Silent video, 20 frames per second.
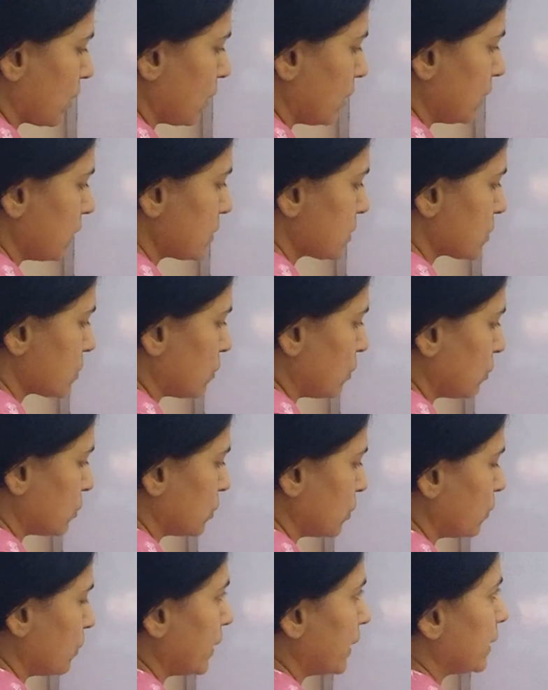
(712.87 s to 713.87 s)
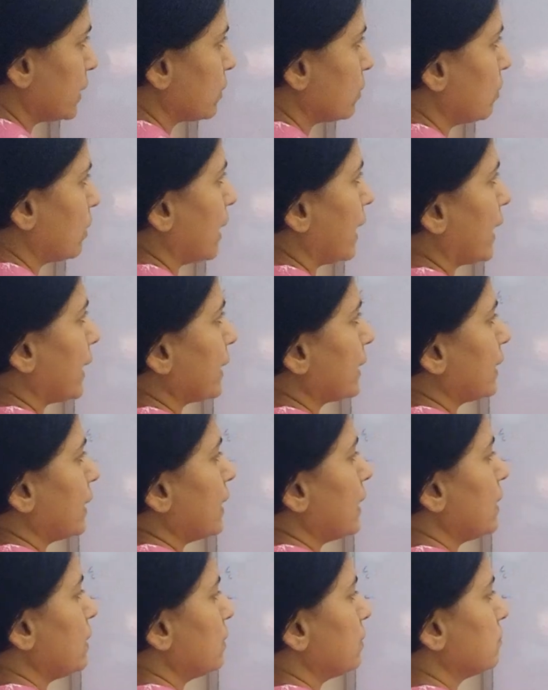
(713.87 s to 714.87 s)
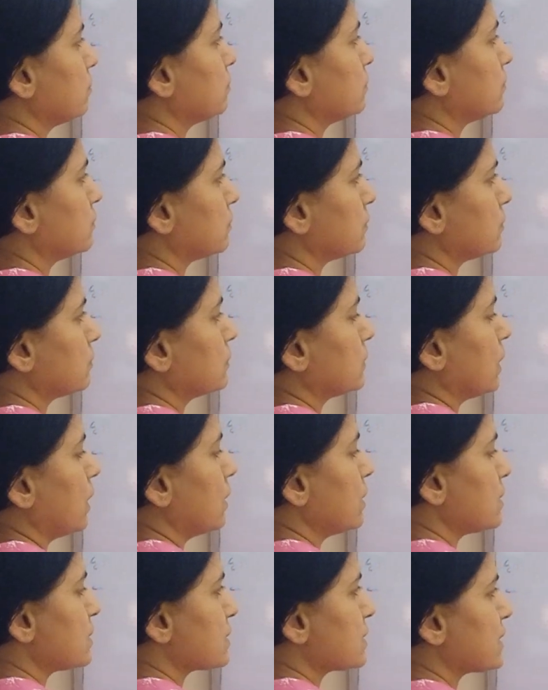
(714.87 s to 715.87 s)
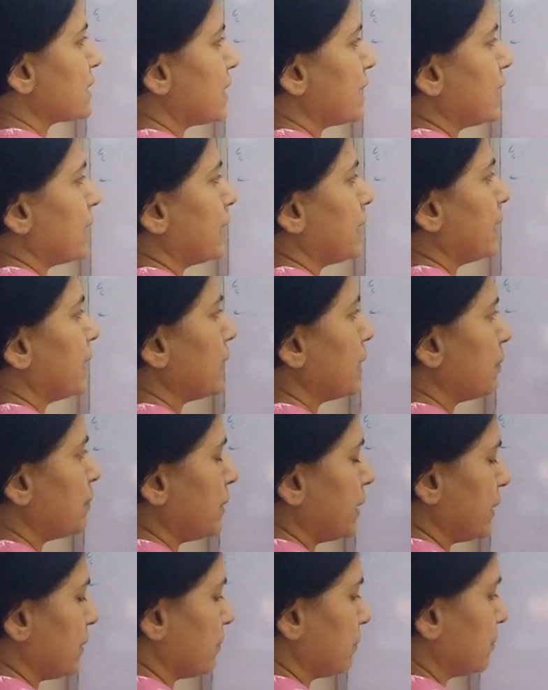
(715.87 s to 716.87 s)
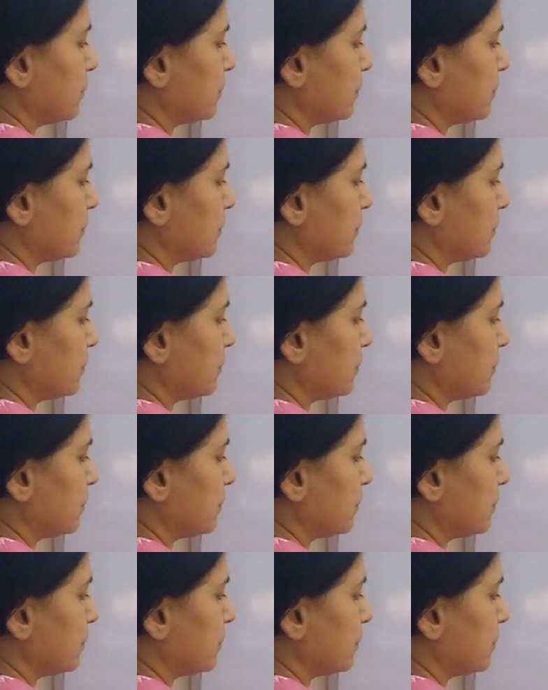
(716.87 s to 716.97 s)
is congruent to angle CDB.